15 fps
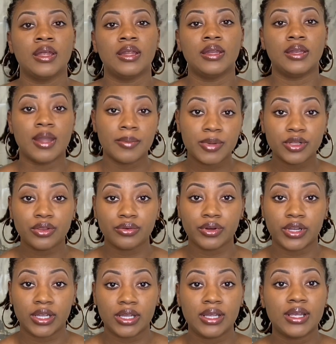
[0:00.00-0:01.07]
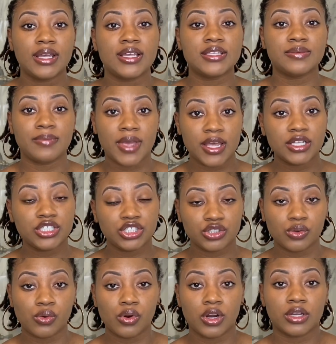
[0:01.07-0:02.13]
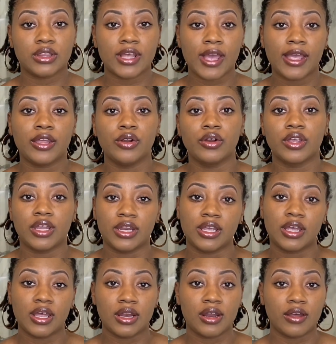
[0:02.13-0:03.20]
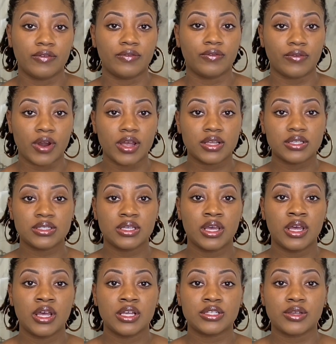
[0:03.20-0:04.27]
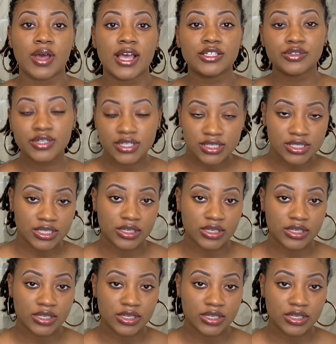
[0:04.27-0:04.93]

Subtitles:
Number 3 is make sure that you're getting enough rest. So as you can see,